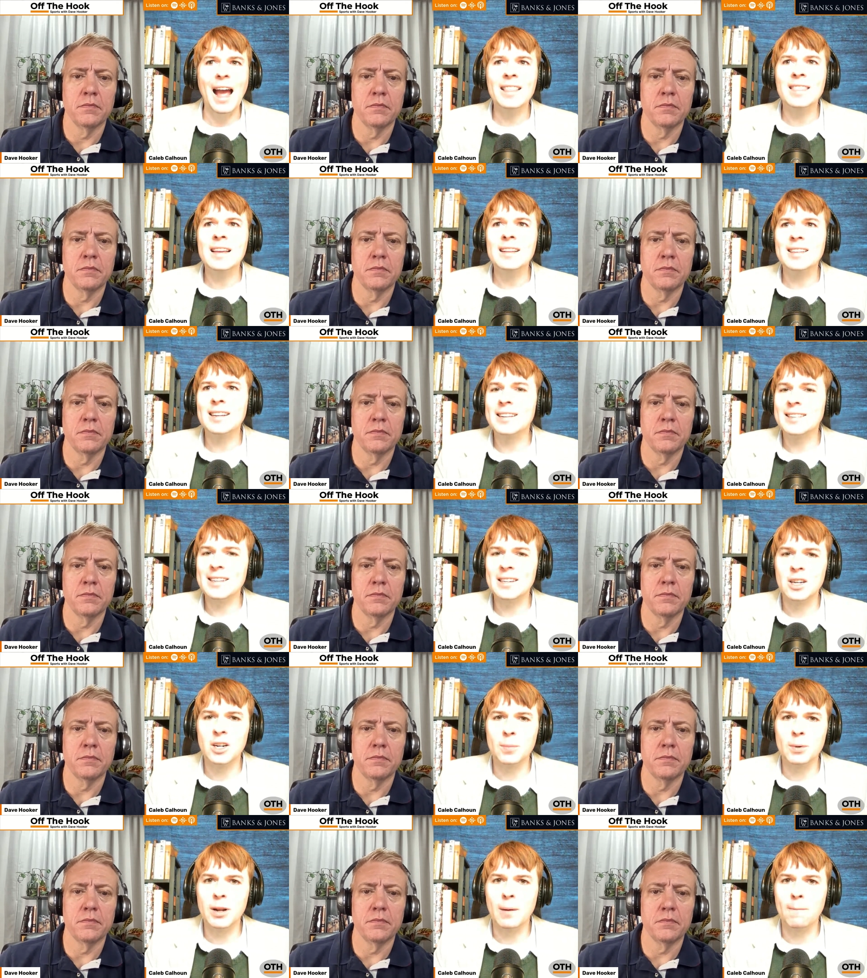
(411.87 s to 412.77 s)
Speaker 1: think Tennessee
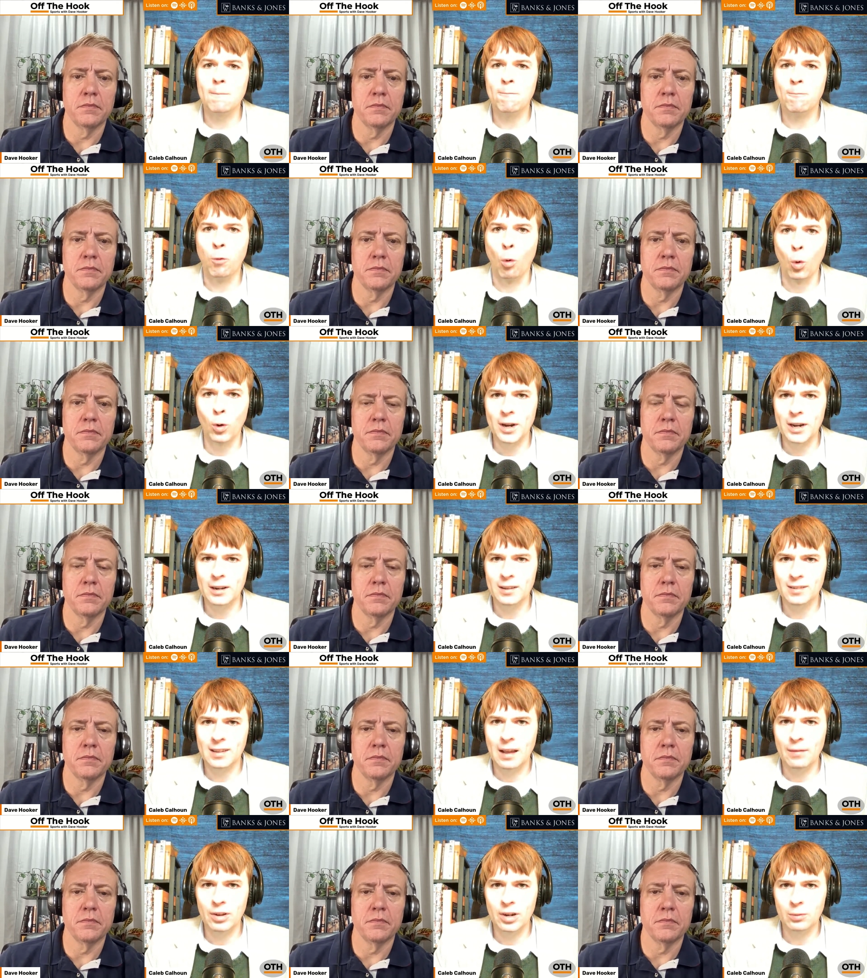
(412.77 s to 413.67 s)
could have been up
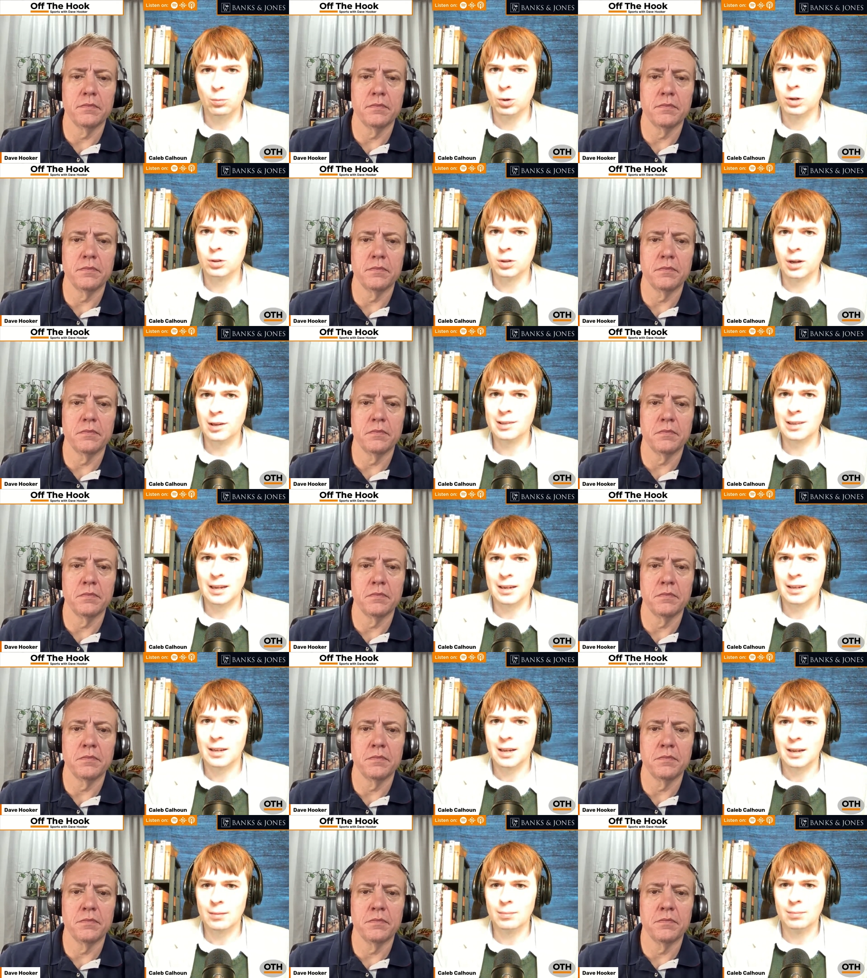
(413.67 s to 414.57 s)
40-7 and would have lost that
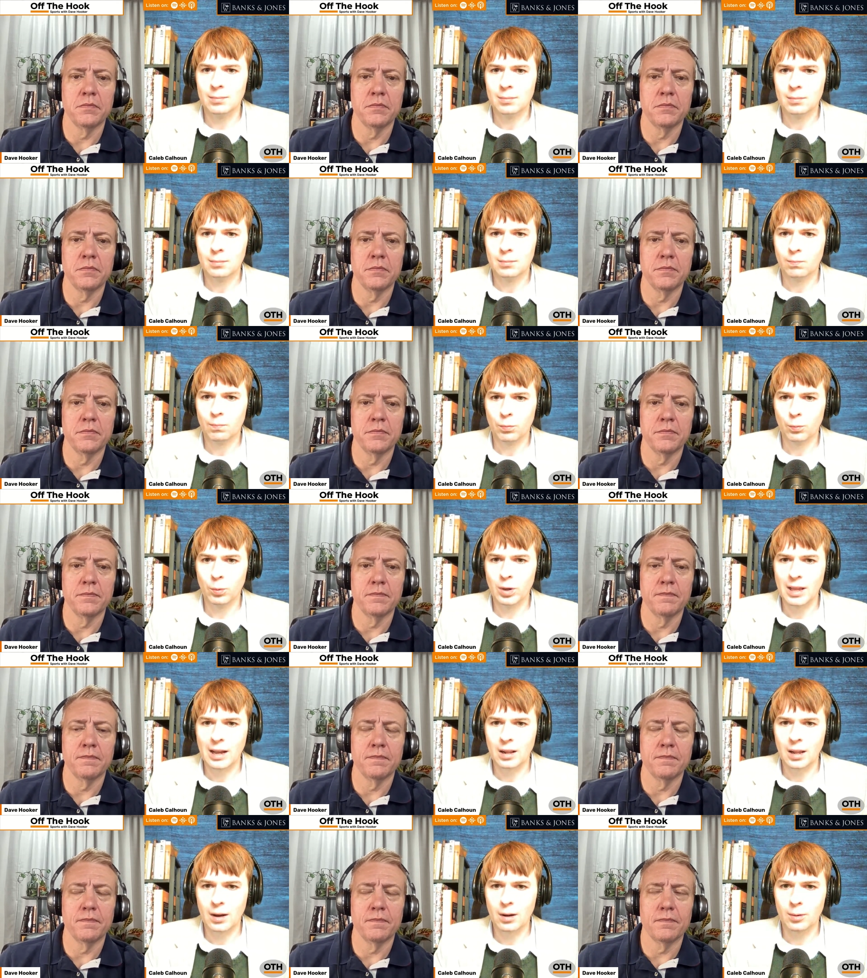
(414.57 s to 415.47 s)
game with
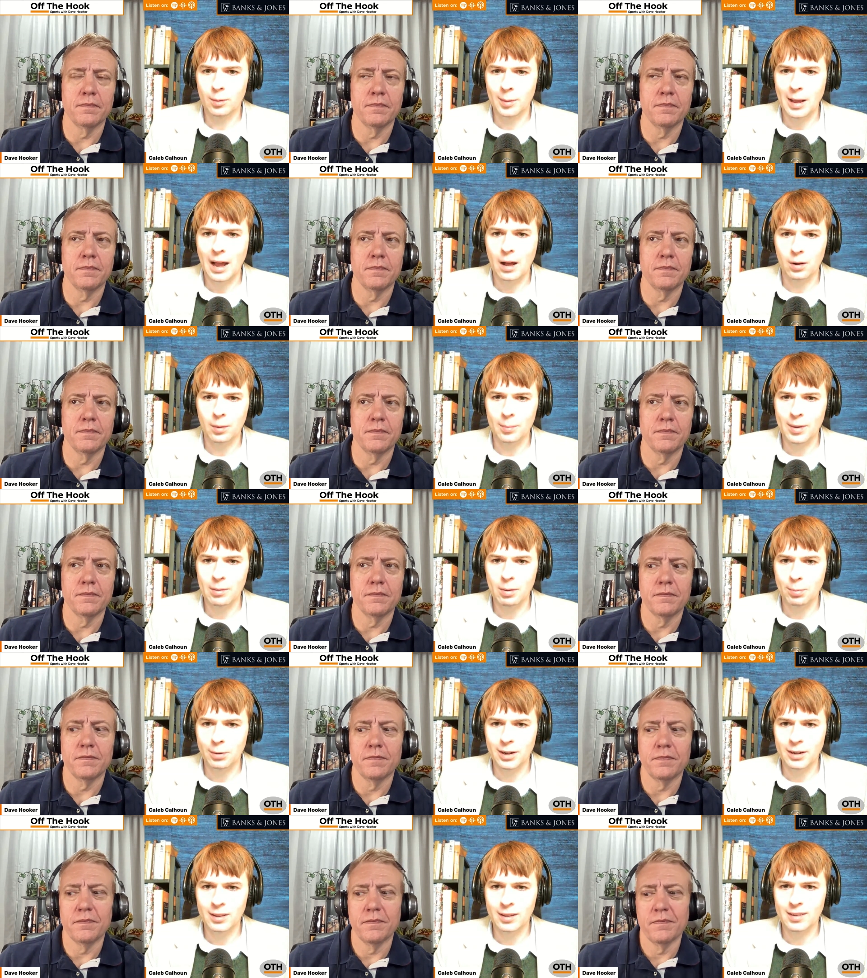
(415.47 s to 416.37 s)
how Alabama
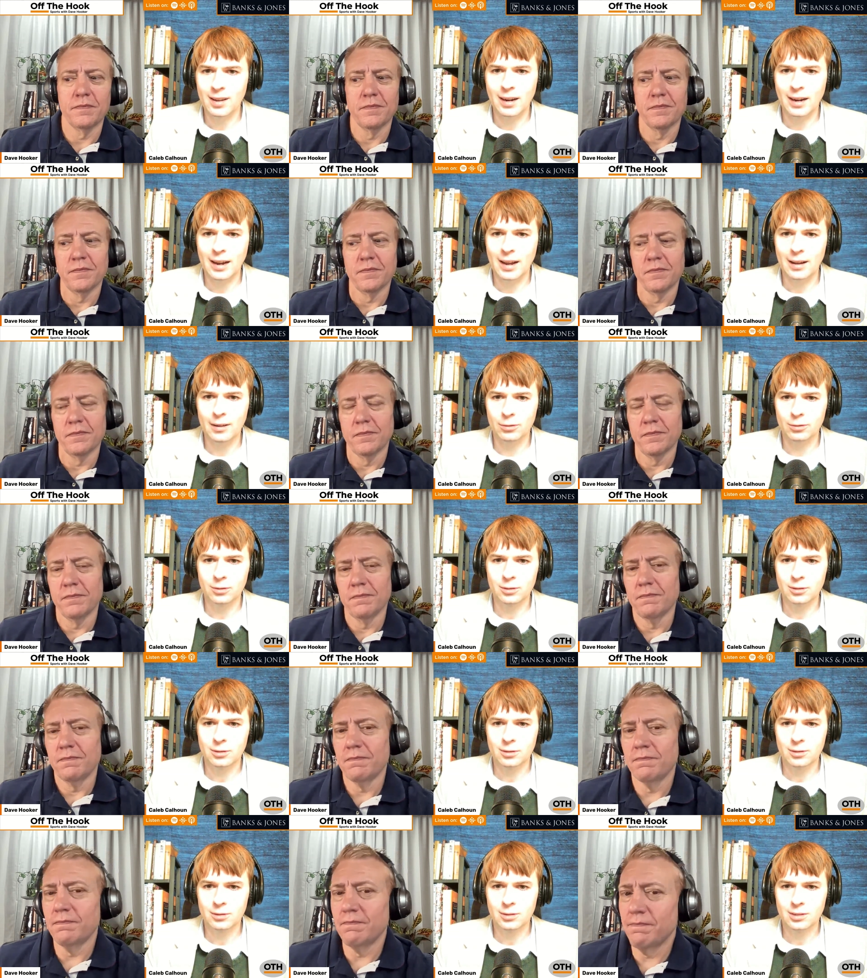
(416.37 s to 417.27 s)
played in the second half.
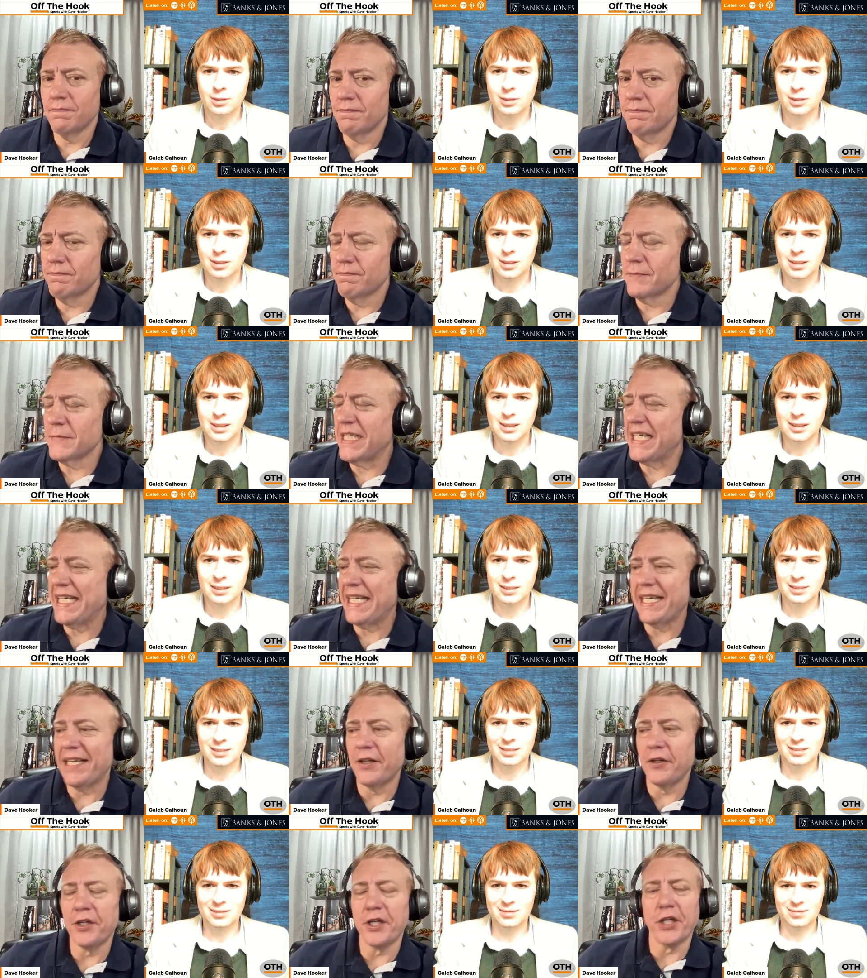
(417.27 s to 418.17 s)
Speaker 2: I
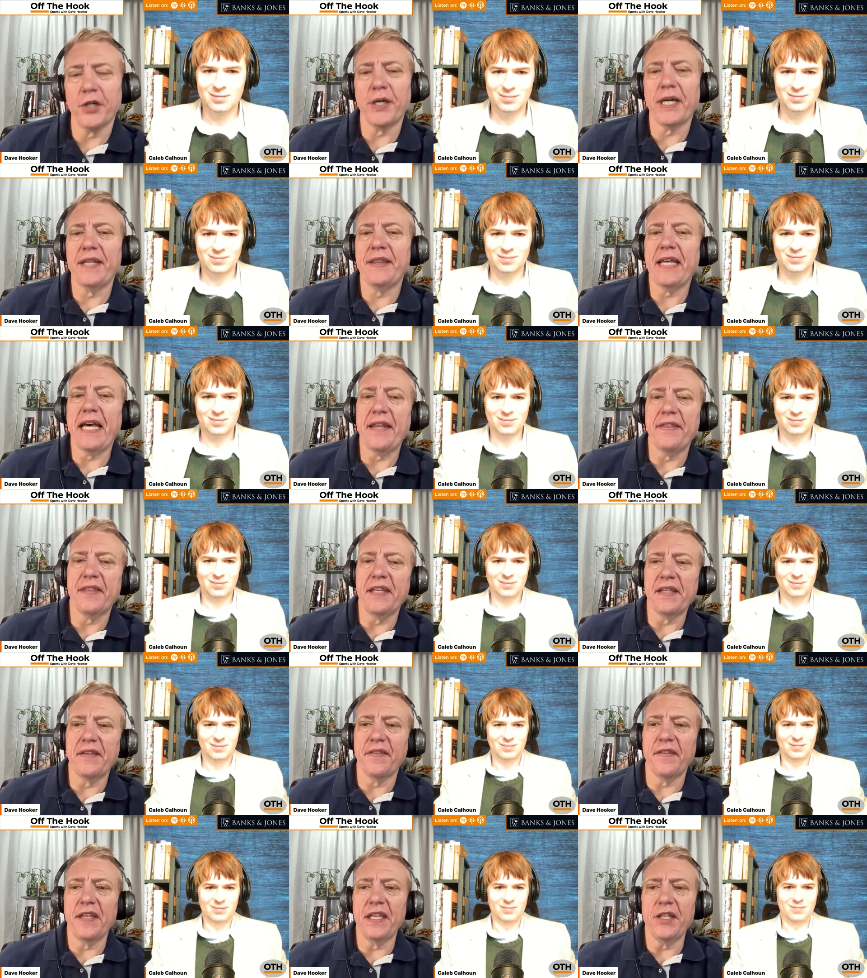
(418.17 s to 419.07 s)
don't know. I
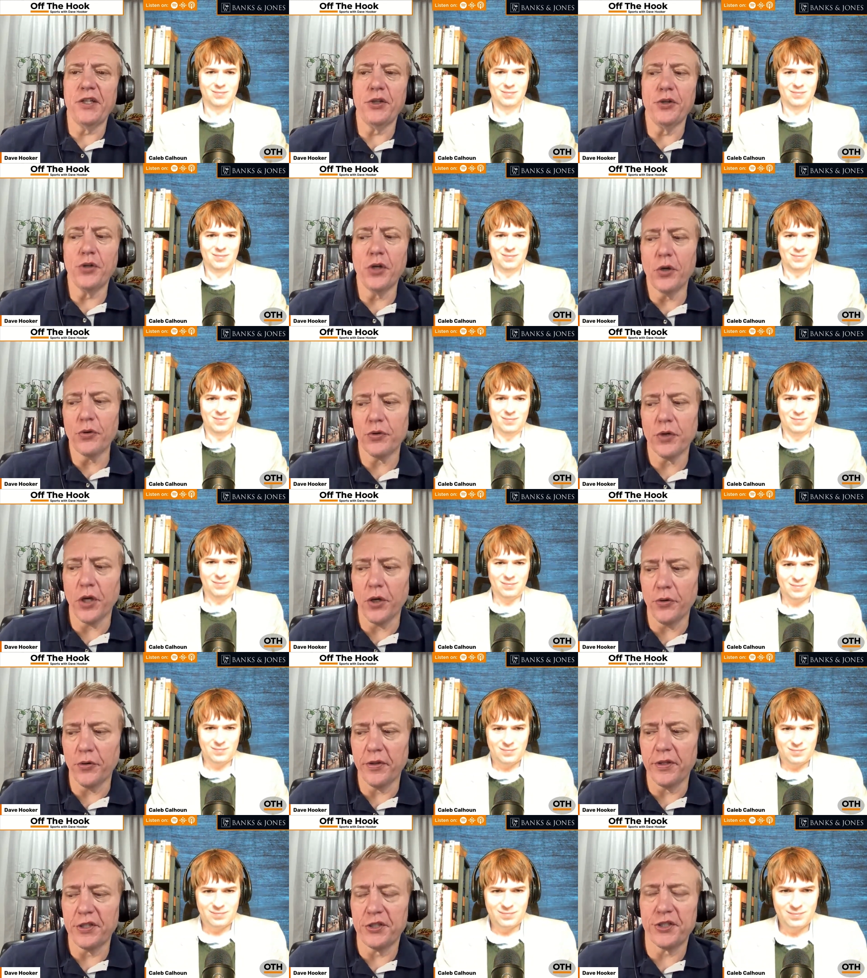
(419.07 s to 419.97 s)
think then you don't
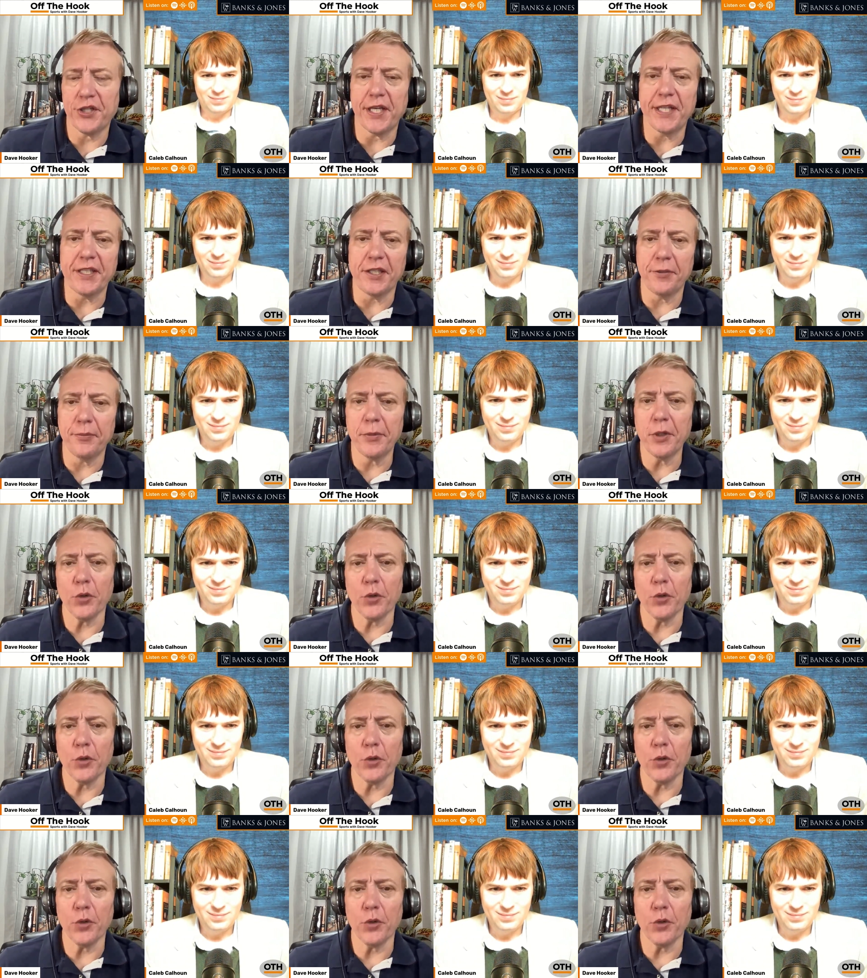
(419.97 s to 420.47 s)
go to the Jalen